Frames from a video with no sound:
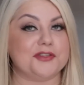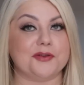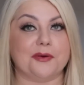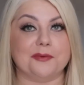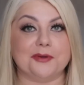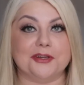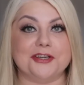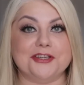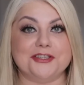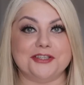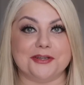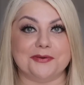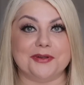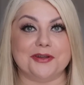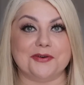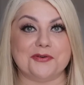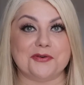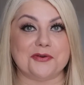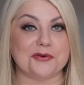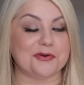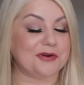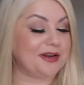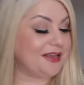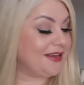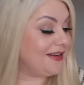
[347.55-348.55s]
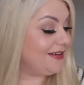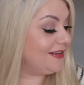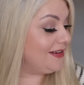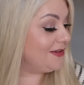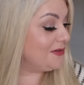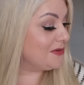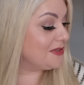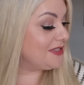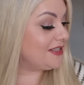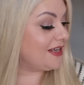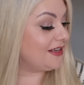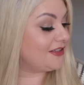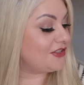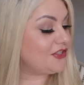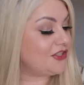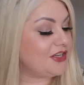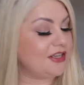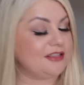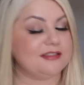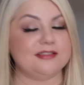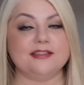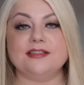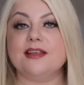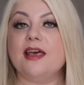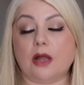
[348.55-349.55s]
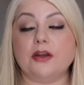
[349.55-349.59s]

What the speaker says: so I'm going to do it all in little sections.